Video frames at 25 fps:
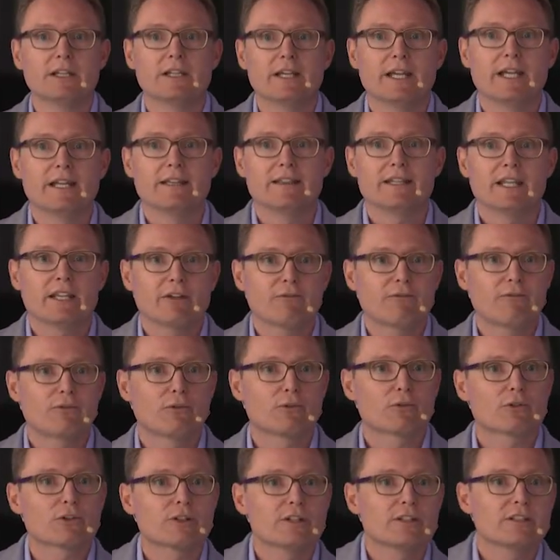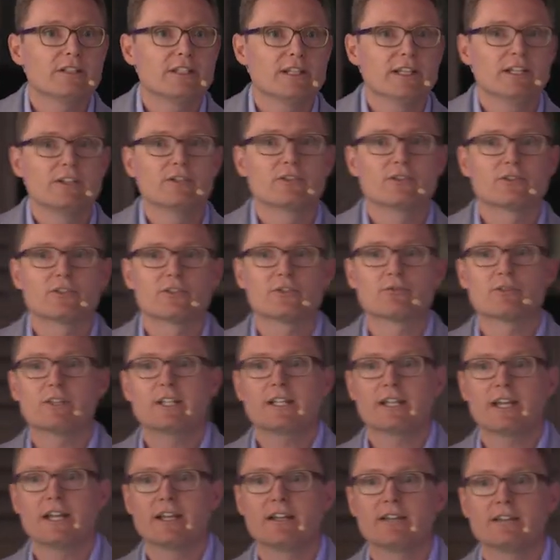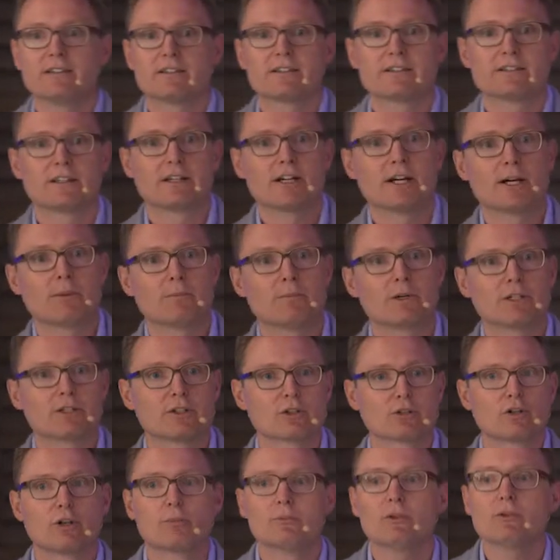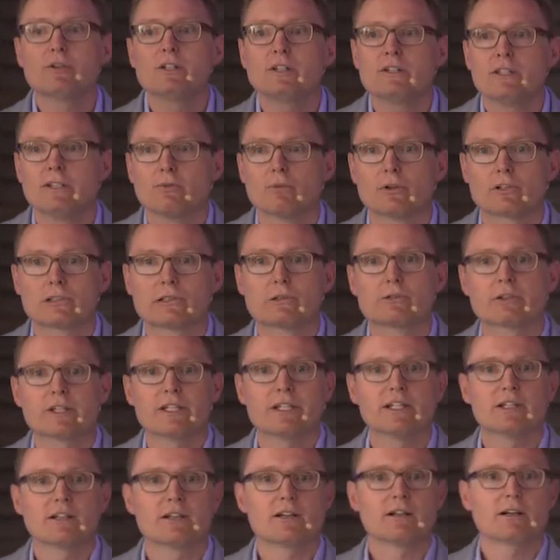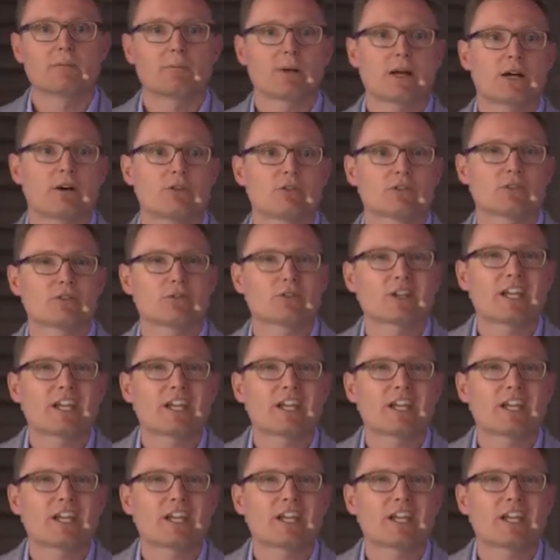And therefore, the industry and the community was looking about,